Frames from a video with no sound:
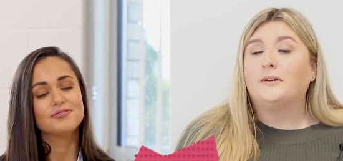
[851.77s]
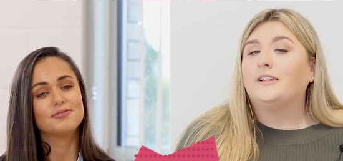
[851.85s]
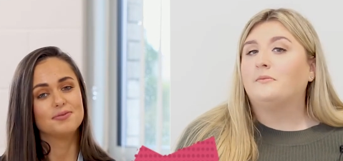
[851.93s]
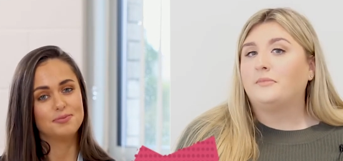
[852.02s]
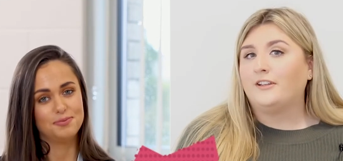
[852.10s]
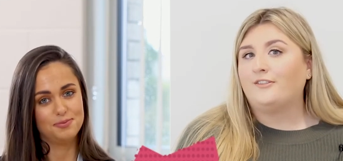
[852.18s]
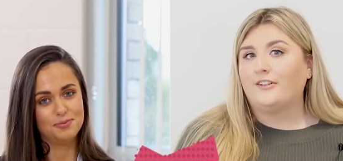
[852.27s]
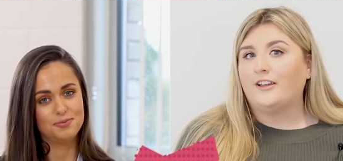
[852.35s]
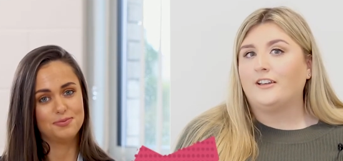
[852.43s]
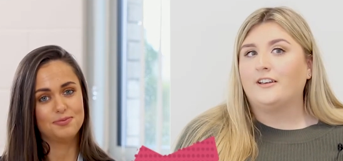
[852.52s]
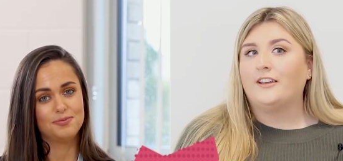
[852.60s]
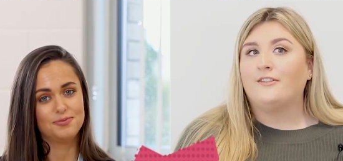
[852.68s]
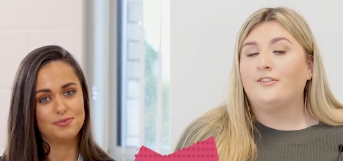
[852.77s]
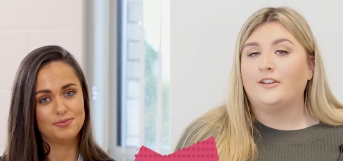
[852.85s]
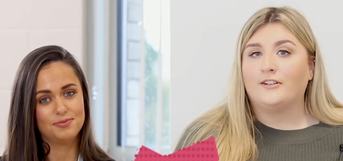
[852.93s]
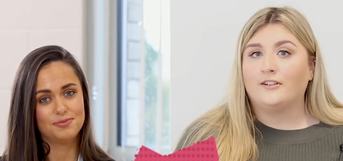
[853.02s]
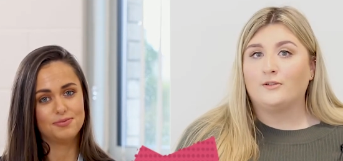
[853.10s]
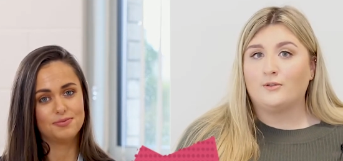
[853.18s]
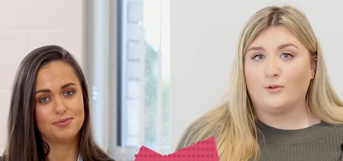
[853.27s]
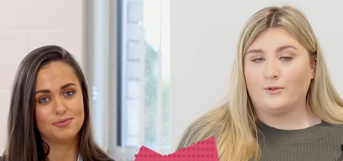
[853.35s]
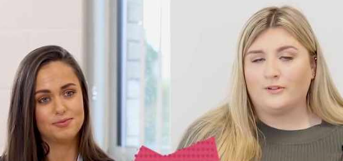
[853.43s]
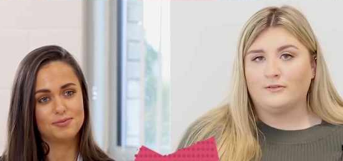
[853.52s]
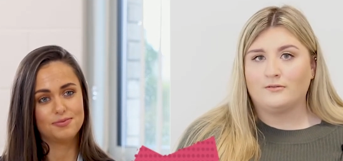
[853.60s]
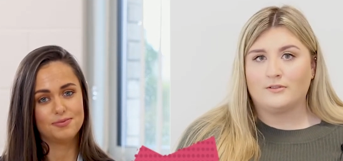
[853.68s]
Speaker 1: mightn't be for you if you're
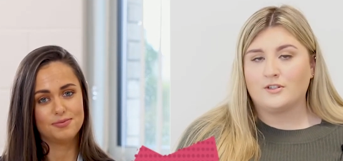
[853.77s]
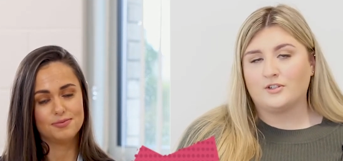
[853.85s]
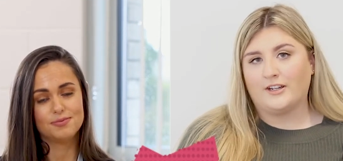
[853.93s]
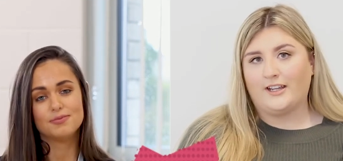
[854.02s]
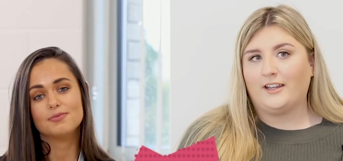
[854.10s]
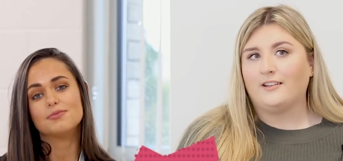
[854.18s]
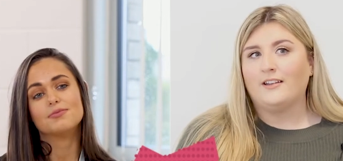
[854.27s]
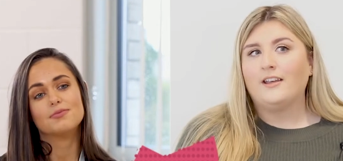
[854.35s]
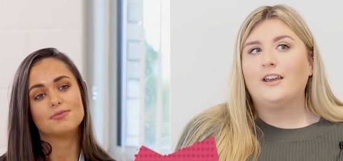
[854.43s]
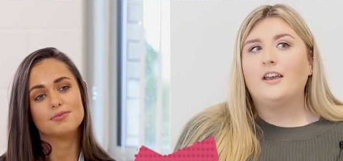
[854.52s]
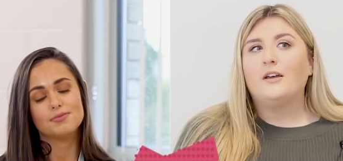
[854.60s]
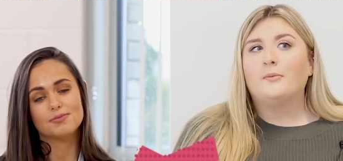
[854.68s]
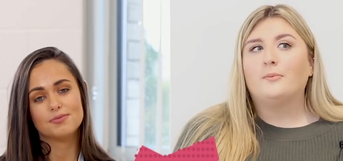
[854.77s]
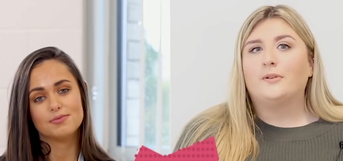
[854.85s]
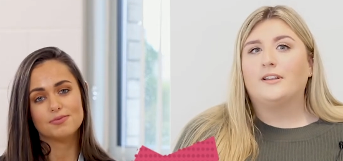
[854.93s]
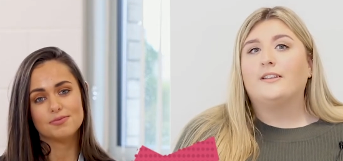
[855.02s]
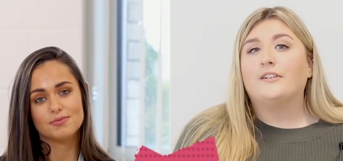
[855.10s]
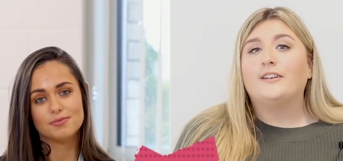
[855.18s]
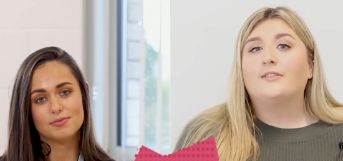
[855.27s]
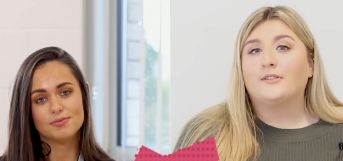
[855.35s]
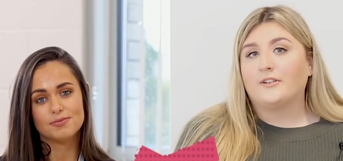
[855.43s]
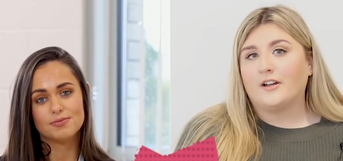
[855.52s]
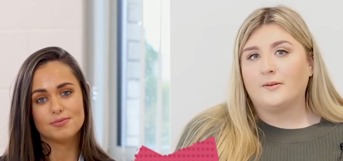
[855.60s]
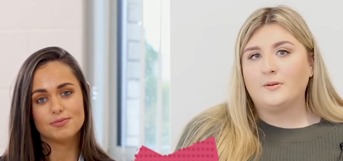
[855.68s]
going straight in but that there is
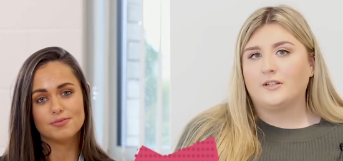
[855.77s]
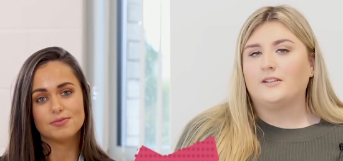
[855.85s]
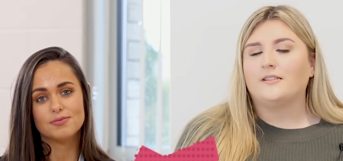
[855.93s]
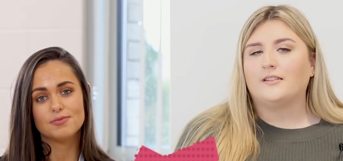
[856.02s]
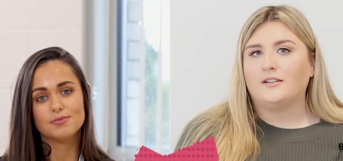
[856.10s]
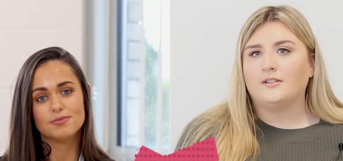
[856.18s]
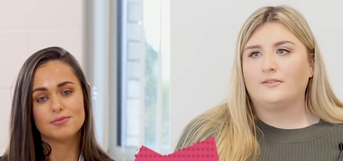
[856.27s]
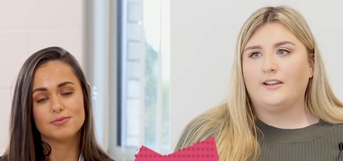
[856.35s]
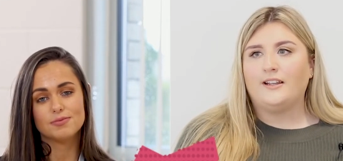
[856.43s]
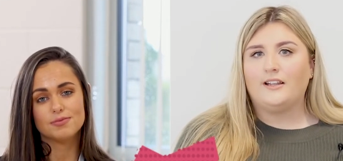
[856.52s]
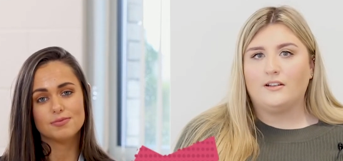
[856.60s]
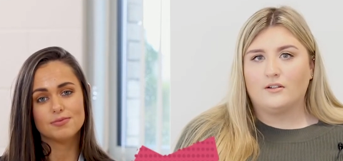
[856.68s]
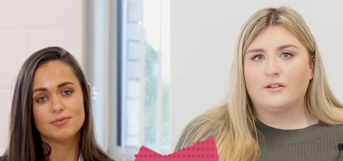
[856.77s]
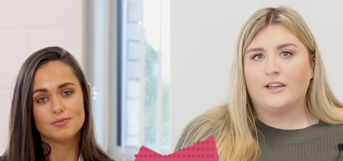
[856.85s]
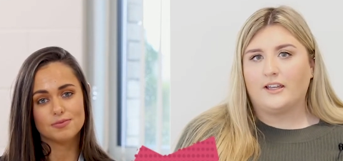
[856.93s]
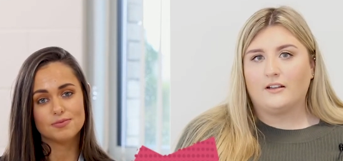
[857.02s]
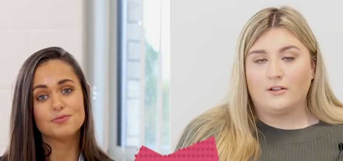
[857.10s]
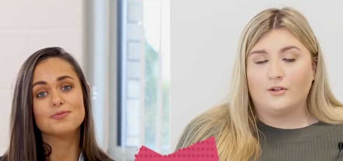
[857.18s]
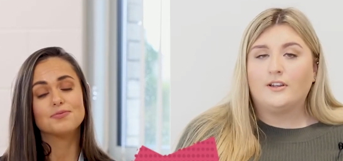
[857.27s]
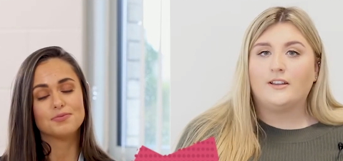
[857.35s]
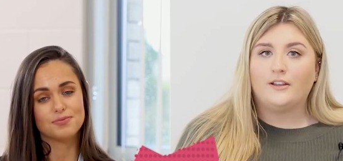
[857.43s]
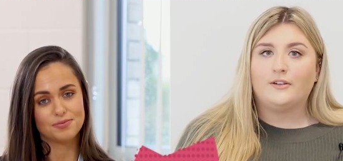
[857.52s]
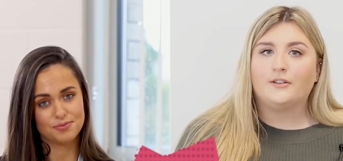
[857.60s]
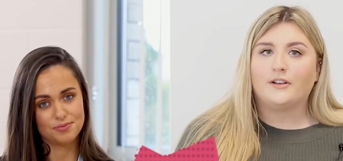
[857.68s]
other options and to really look at look
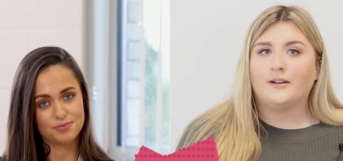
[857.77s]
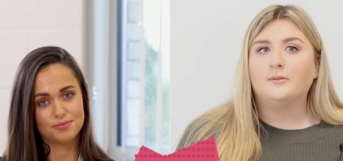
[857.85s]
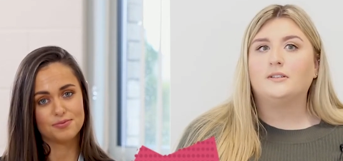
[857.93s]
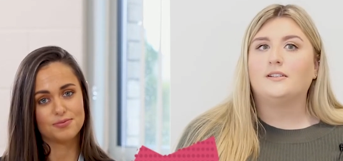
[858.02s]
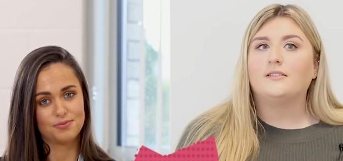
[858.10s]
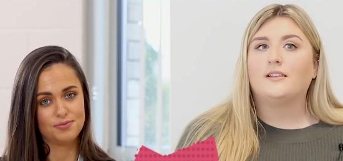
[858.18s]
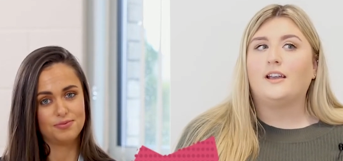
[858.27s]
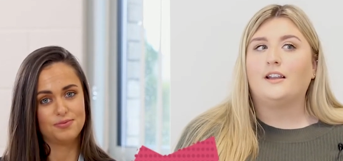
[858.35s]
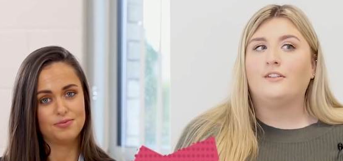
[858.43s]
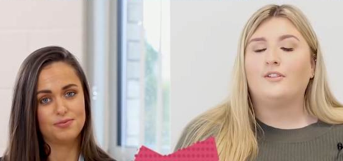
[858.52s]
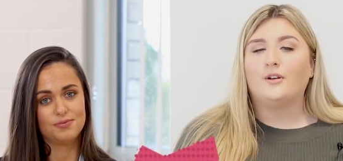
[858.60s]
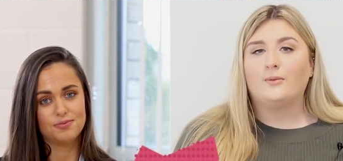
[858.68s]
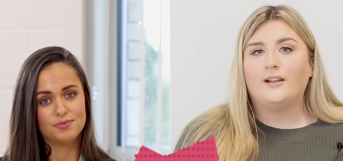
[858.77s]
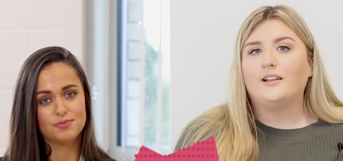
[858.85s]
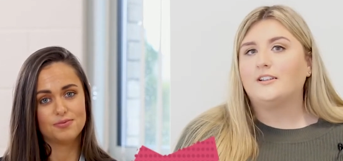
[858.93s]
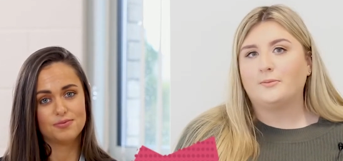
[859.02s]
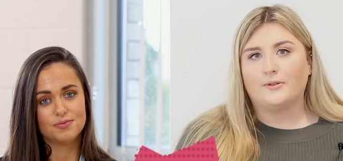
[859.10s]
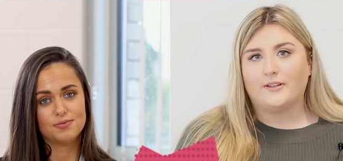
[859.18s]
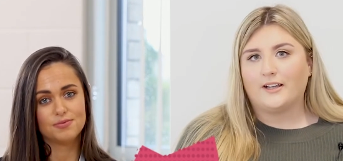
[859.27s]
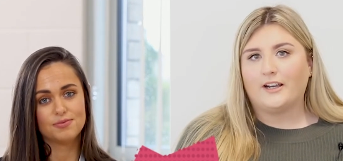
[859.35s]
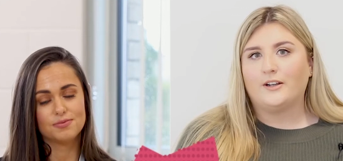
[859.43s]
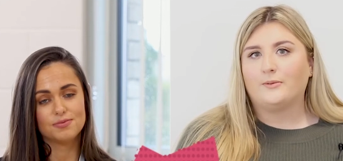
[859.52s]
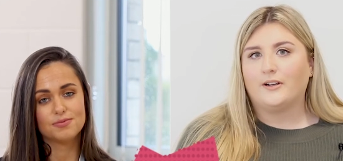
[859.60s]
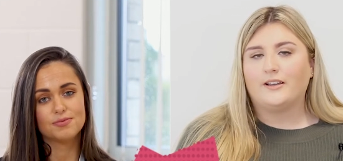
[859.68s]
at the other options and if you're willing to put the
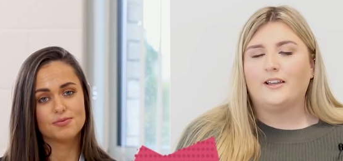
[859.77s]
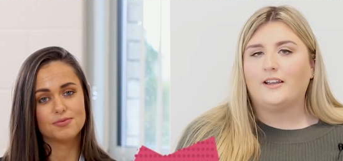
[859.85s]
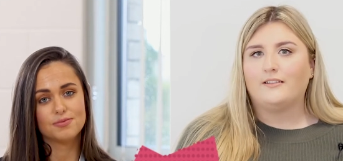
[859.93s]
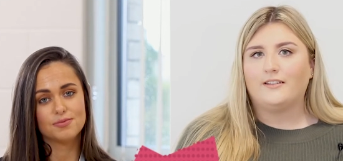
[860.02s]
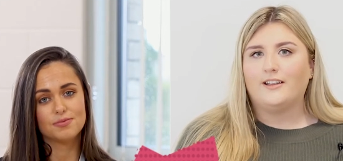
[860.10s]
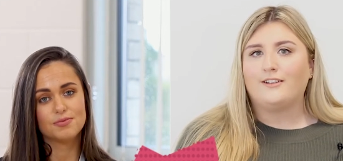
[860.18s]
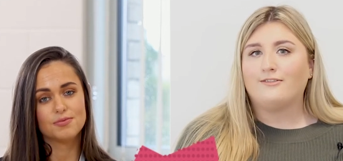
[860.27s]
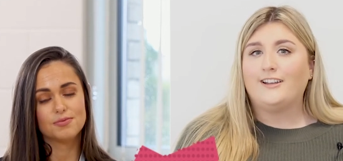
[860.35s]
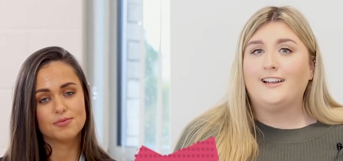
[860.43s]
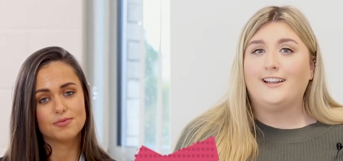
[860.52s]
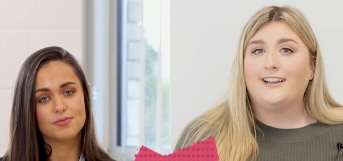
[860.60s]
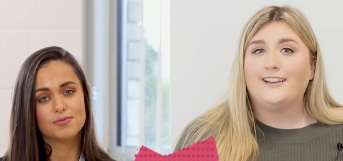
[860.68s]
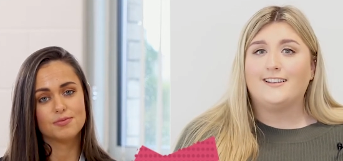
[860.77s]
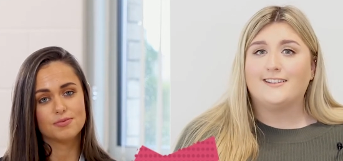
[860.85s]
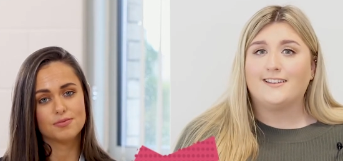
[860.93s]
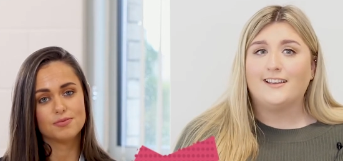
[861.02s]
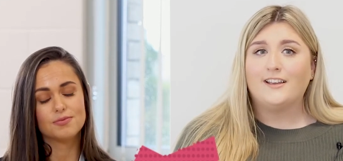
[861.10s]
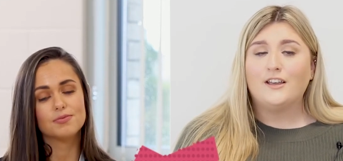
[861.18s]
hard work in it really is